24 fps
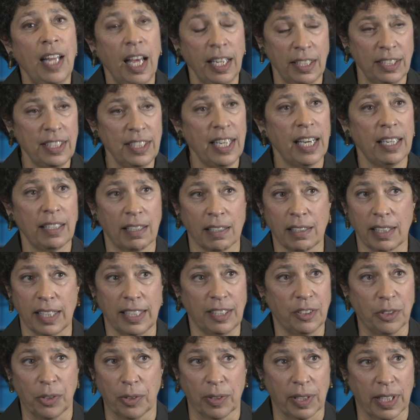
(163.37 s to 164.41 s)
Not technically,
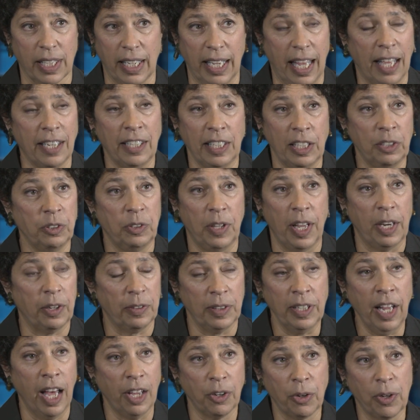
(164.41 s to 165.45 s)
certainly, yeah. and oh. you, there,
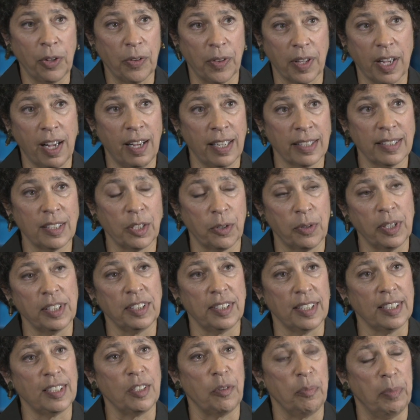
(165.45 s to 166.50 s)
not all the
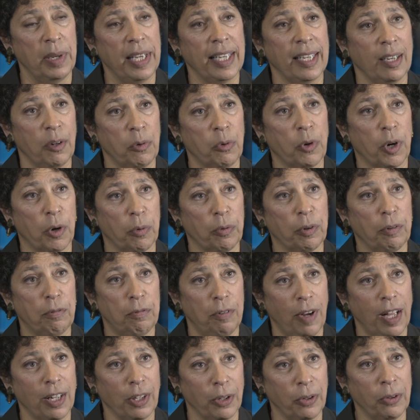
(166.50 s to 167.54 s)
consequences of being at war would
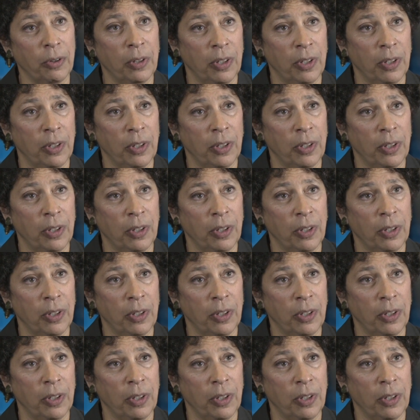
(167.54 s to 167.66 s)
follow.